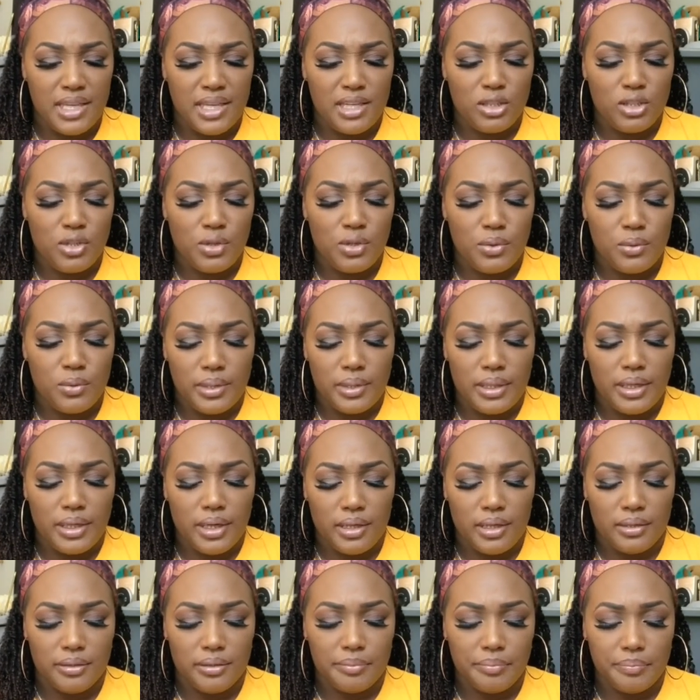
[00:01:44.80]
scent to
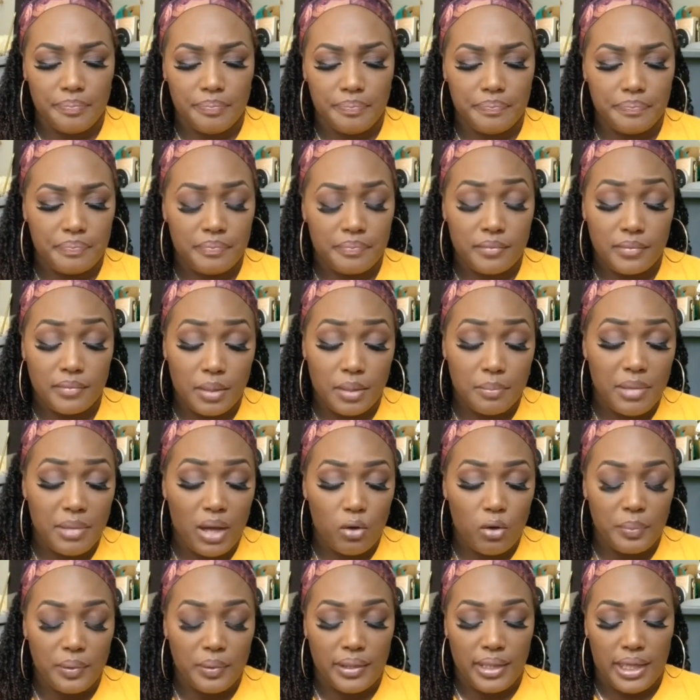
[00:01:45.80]
it. I'm
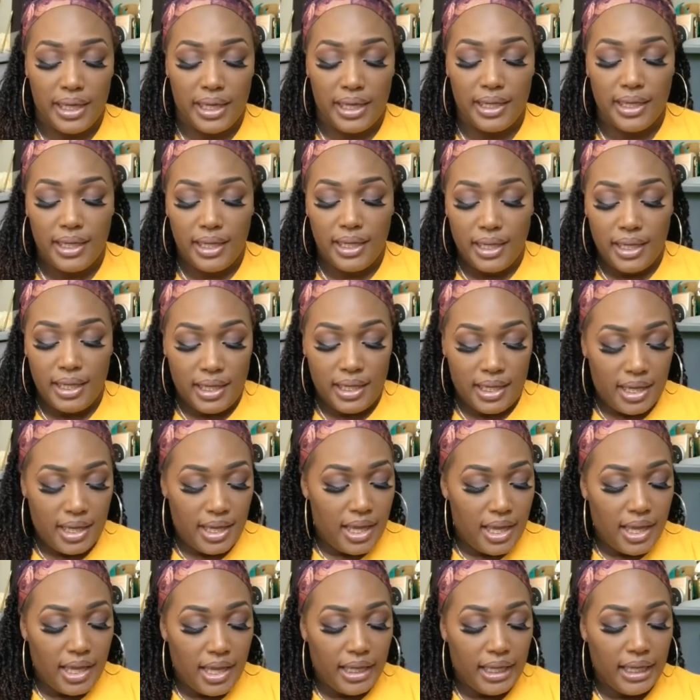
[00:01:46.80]
hoping that
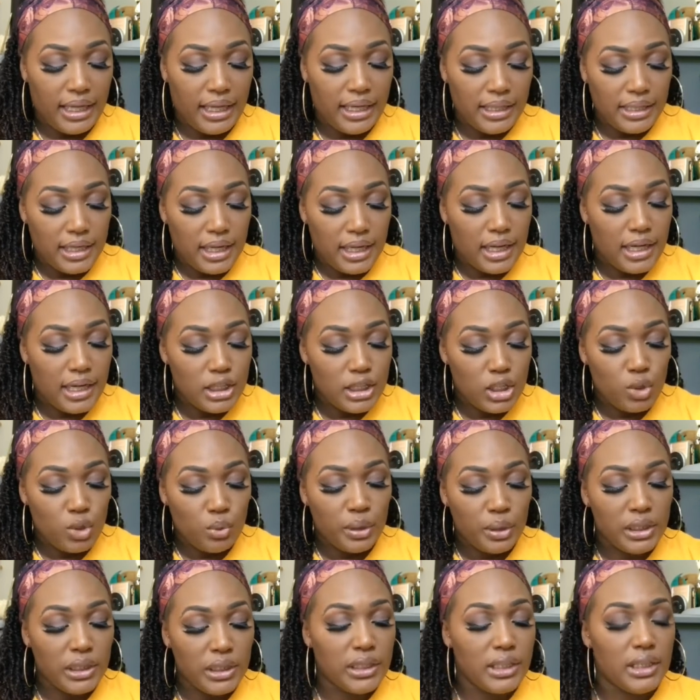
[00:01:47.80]
it
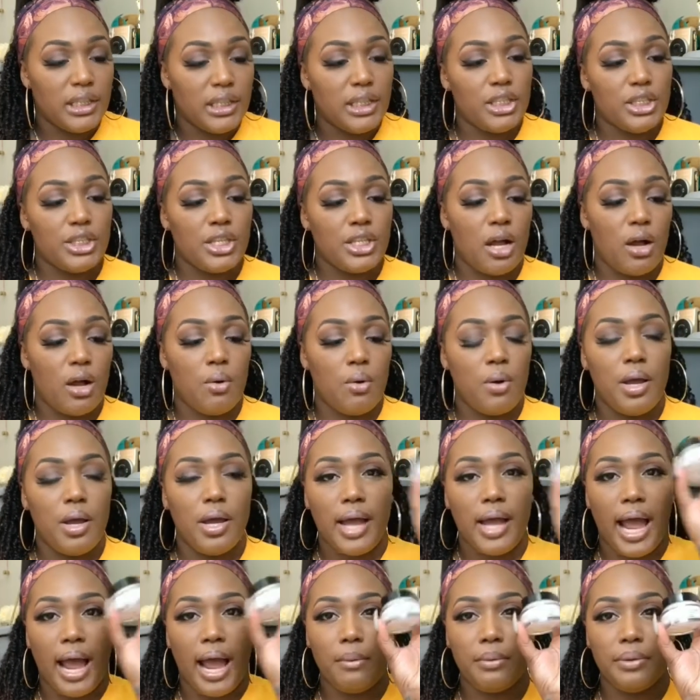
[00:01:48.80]
does really good. So
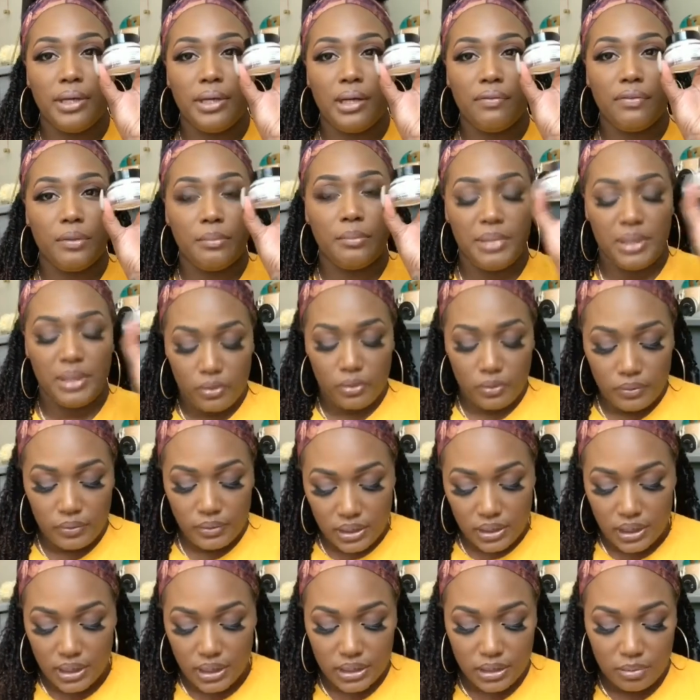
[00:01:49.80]
I will definitely be
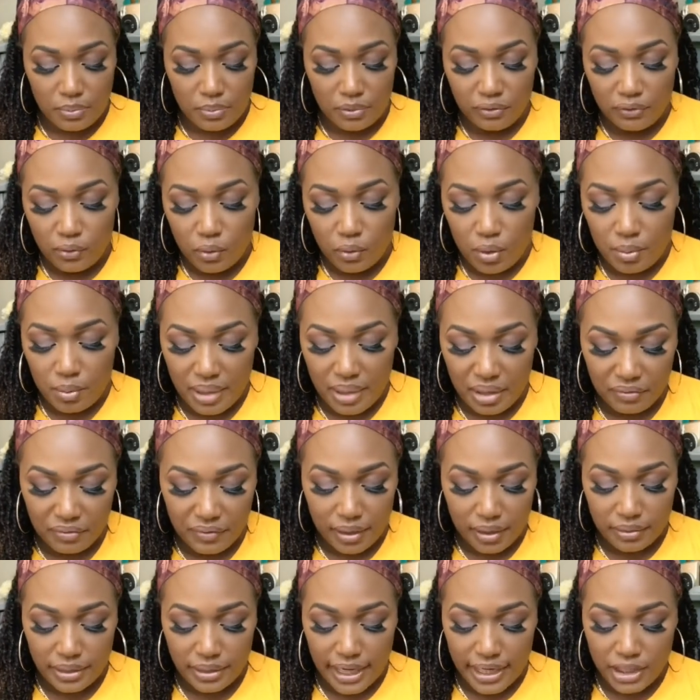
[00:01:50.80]
using this before my
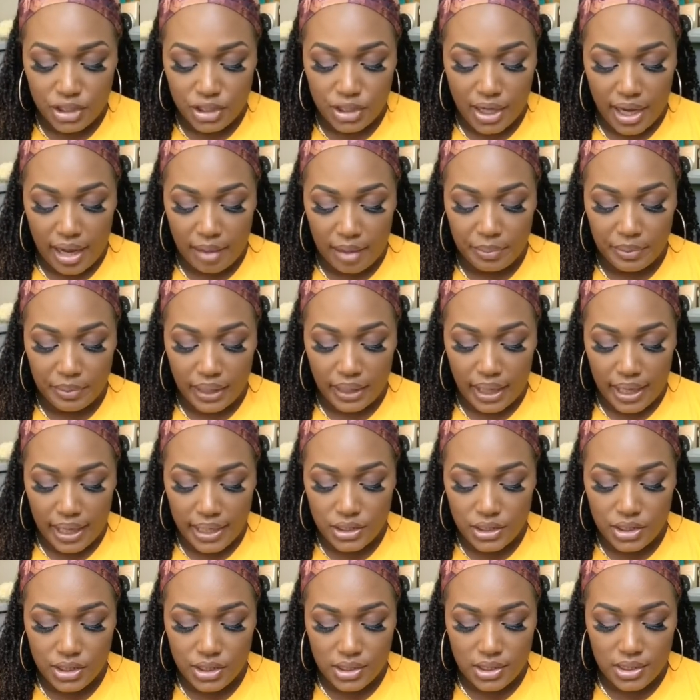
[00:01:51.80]
foundation
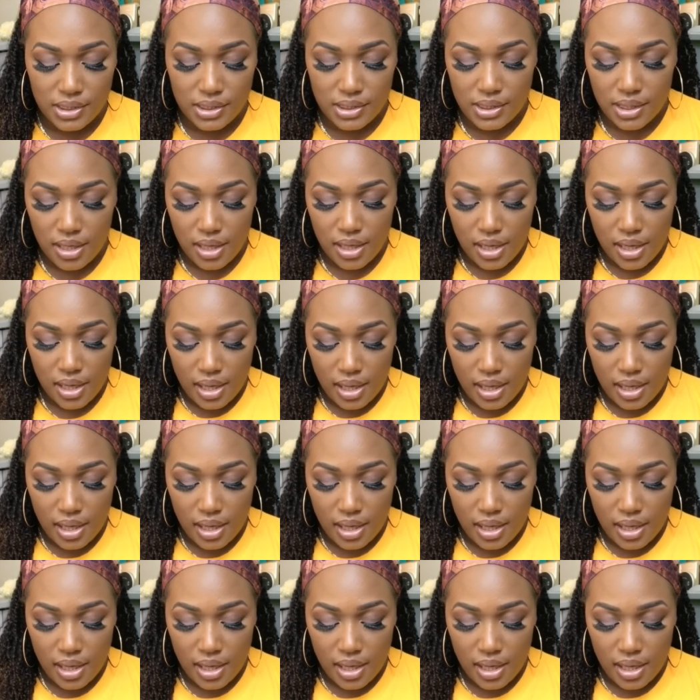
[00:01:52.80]
applications.